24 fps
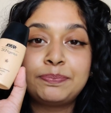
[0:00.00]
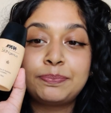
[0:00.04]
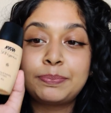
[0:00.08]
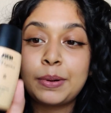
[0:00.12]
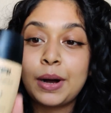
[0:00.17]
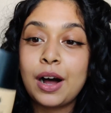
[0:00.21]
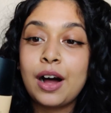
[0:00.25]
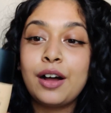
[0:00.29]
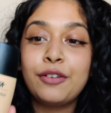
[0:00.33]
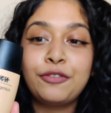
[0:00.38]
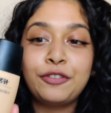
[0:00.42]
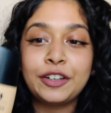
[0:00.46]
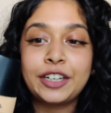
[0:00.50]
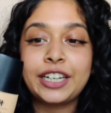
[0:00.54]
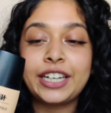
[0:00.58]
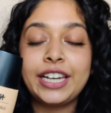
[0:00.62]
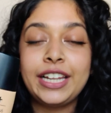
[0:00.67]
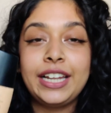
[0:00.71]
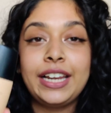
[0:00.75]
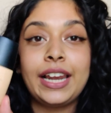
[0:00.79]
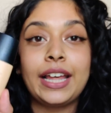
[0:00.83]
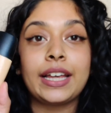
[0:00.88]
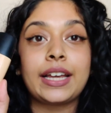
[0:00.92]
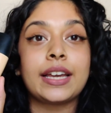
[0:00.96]

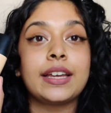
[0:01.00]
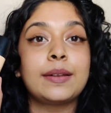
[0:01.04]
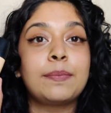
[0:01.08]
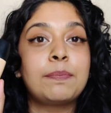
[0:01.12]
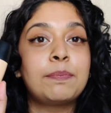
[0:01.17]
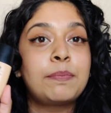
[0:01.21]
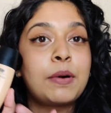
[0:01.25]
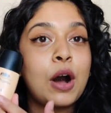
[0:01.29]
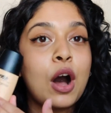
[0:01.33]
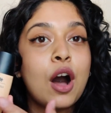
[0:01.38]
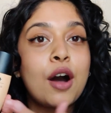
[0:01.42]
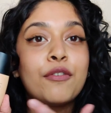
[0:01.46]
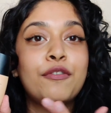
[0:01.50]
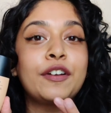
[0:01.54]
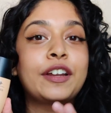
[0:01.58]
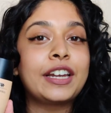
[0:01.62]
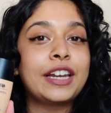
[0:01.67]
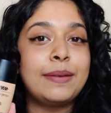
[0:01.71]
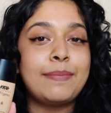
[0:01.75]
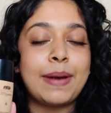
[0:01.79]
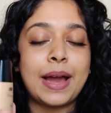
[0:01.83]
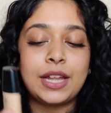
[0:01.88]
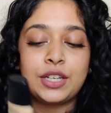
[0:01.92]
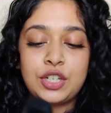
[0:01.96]
it
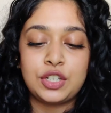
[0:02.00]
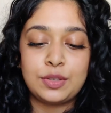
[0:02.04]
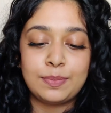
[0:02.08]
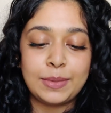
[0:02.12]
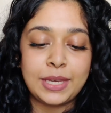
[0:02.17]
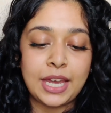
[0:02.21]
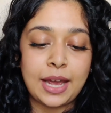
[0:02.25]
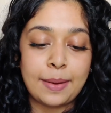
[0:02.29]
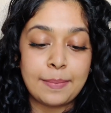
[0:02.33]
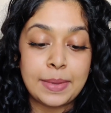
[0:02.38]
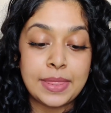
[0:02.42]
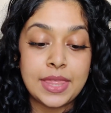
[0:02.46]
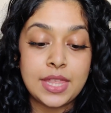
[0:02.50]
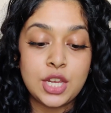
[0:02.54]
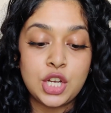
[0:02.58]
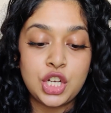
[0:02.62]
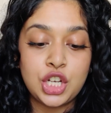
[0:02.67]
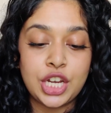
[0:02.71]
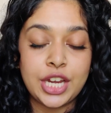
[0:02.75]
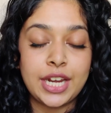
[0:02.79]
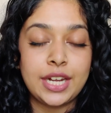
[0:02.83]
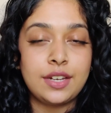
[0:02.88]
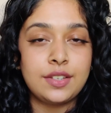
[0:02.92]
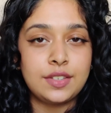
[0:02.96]
perfectly matches me. I'm in the
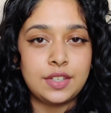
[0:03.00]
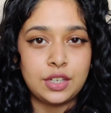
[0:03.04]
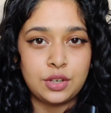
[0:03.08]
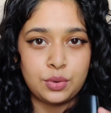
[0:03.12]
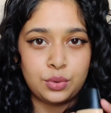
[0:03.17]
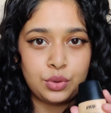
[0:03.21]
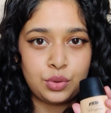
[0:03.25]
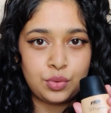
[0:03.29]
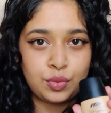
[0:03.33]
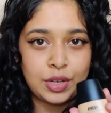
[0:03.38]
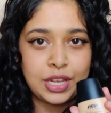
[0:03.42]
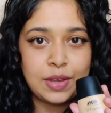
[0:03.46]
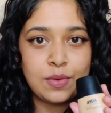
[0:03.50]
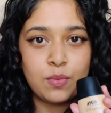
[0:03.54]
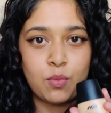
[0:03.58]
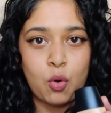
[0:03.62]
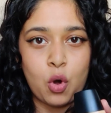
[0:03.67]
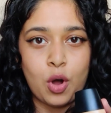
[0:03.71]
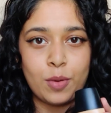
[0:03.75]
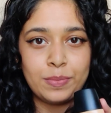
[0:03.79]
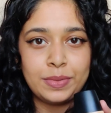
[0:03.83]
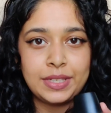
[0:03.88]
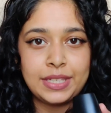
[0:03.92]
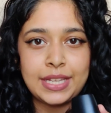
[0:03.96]
shade 03
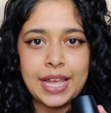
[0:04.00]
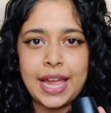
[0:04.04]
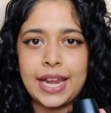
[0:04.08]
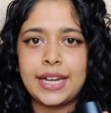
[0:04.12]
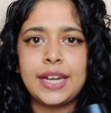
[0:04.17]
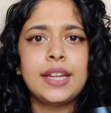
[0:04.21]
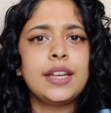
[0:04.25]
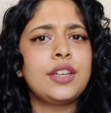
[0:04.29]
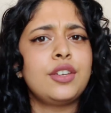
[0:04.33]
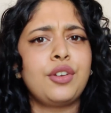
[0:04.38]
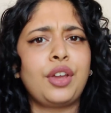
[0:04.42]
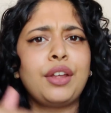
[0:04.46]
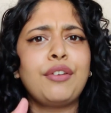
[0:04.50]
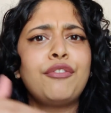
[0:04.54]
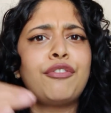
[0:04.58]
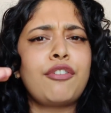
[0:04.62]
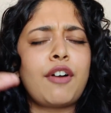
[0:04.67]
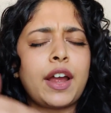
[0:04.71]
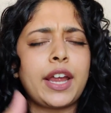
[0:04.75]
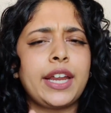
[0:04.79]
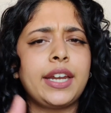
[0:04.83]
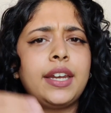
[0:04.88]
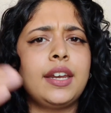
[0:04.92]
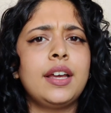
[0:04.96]
Warm Sand. You can
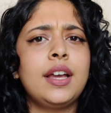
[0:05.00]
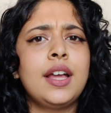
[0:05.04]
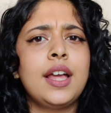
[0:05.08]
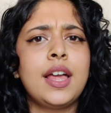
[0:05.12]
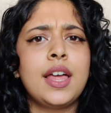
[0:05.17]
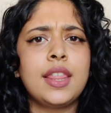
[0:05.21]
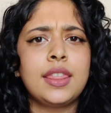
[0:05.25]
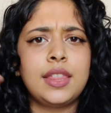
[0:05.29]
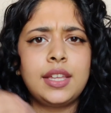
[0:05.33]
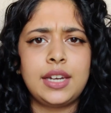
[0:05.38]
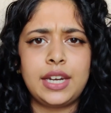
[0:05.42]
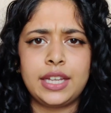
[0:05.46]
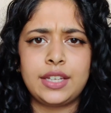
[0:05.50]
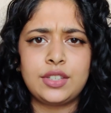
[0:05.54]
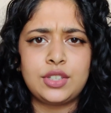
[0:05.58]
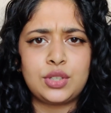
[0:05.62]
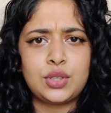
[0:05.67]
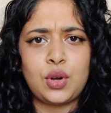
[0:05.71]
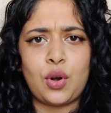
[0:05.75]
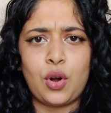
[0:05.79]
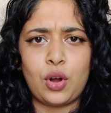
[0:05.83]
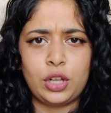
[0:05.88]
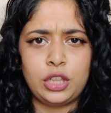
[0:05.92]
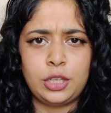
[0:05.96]
find the links
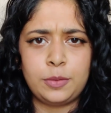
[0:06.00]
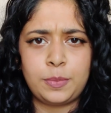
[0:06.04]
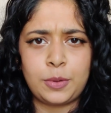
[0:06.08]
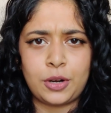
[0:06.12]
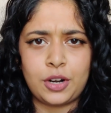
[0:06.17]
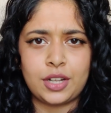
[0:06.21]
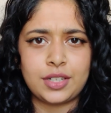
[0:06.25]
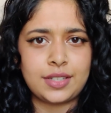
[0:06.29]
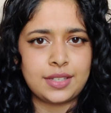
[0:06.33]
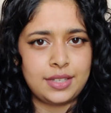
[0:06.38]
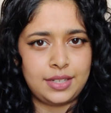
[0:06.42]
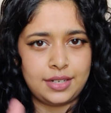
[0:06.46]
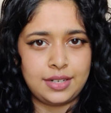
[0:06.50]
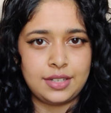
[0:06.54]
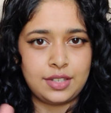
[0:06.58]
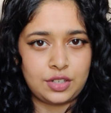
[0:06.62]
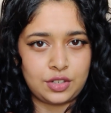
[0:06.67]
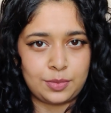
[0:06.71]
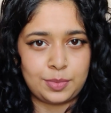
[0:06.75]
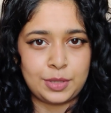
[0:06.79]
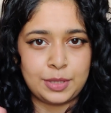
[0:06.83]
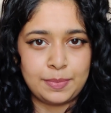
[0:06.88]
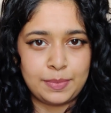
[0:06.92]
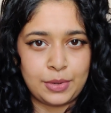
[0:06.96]
to all the products in the
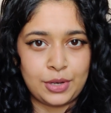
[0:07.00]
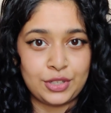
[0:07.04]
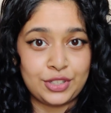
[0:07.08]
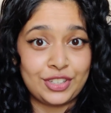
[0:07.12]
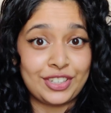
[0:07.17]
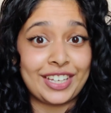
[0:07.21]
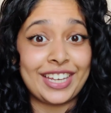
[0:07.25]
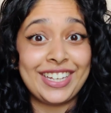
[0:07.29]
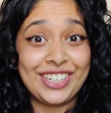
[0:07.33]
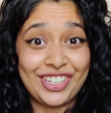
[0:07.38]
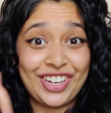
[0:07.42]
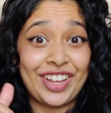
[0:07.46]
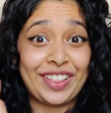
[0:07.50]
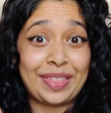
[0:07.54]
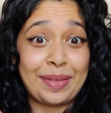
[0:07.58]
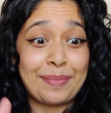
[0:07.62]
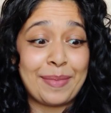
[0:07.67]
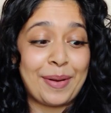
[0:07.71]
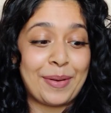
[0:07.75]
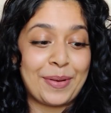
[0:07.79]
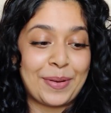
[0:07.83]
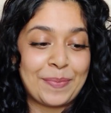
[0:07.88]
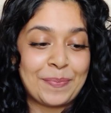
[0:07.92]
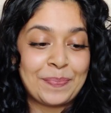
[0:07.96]
description box. Okay, check
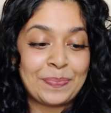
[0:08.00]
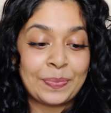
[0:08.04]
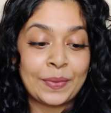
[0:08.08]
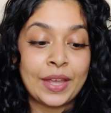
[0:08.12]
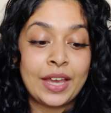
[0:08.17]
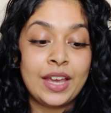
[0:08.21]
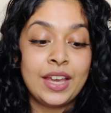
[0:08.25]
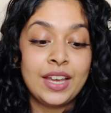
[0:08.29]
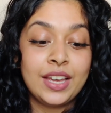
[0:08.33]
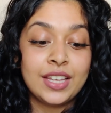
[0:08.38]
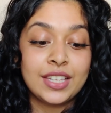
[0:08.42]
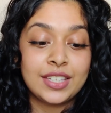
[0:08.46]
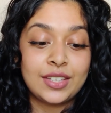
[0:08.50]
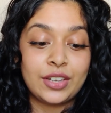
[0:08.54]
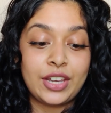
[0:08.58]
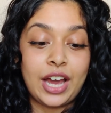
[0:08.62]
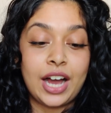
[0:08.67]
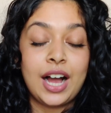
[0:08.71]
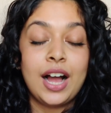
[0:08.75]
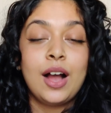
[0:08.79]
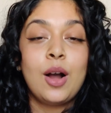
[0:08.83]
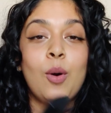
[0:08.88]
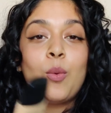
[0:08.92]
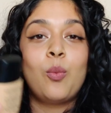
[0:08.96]
them out. So
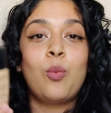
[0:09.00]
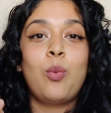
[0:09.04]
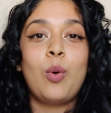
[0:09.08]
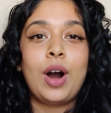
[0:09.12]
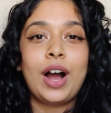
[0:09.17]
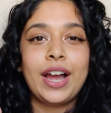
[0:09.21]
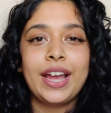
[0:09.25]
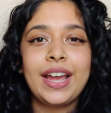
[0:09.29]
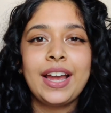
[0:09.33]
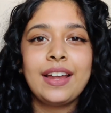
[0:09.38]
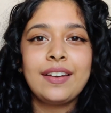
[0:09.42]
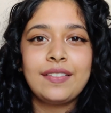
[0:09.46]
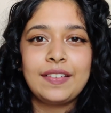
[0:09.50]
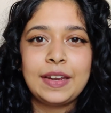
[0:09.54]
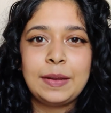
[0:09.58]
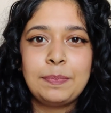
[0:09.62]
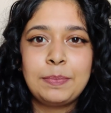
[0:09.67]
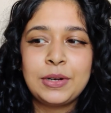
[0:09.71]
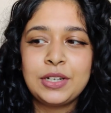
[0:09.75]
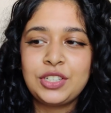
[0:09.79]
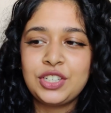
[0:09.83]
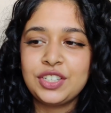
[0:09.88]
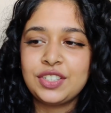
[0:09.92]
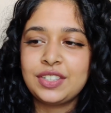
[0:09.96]
why I
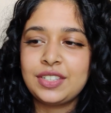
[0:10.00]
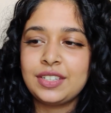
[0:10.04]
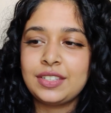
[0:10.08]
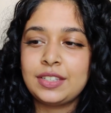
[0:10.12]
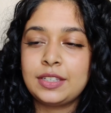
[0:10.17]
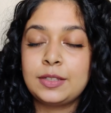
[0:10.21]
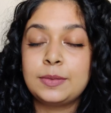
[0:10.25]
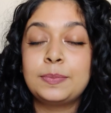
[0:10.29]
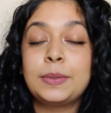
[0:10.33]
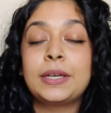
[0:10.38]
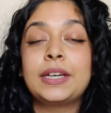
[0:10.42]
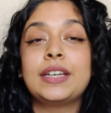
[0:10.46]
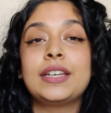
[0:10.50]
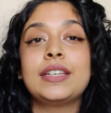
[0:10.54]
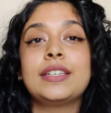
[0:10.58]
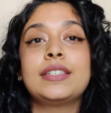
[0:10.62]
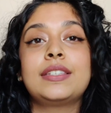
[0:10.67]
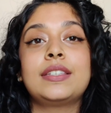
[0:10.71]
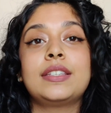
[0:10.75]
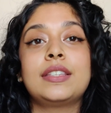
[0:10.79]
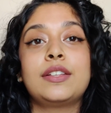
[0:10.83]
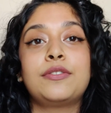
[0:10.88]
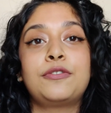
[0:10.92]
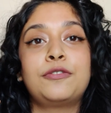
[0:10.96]
repurchased this is
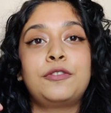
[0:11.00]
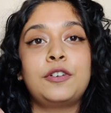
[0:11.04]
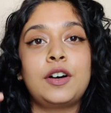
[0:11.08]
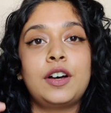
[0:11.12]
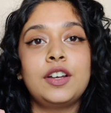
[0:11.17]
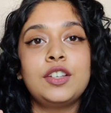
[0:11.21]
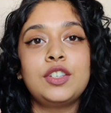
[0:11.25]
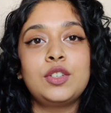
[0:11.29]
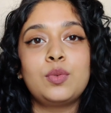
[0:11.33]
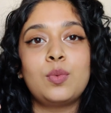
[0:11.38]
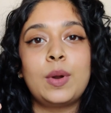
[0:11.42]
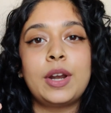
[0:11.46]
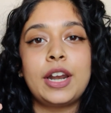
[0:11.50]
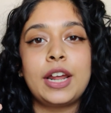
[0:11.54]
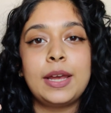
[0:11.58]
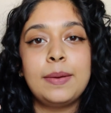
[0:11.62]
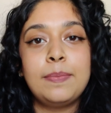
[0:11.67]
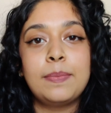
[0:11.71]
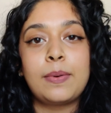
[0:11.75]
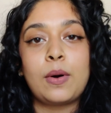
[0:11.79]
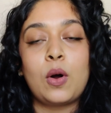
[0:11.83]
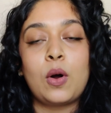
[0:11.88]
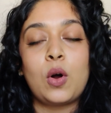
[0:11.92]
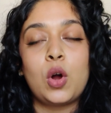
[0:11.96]
because the first one
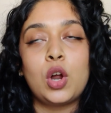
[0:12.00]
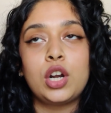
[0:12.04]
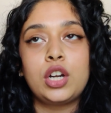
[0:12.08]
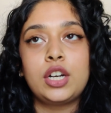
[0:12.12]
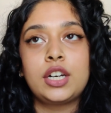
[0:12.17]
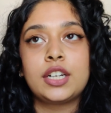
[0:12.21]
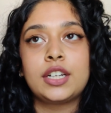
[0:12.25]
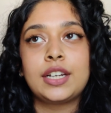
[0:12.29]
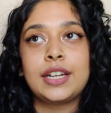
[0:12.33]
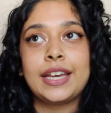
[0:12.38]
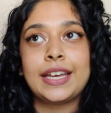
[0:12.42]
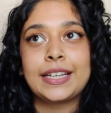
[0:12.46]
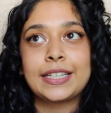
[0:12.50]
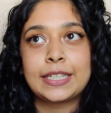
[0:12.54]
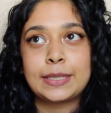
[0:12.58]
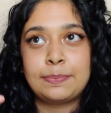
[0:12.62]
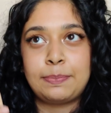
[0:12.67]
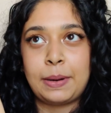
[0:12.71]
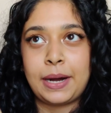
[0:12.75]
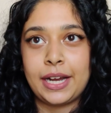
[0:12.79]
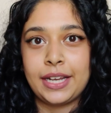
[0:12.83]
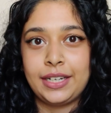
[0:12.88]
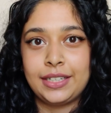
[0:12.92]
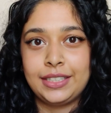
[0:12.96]
I bought
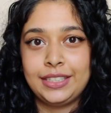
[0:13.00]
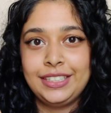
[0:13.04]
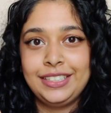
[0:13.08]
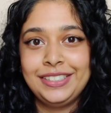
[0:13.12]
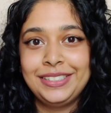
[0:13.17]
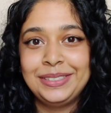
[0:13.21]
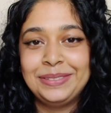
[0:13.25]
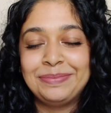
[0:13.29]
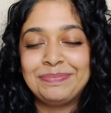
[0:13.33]
expired,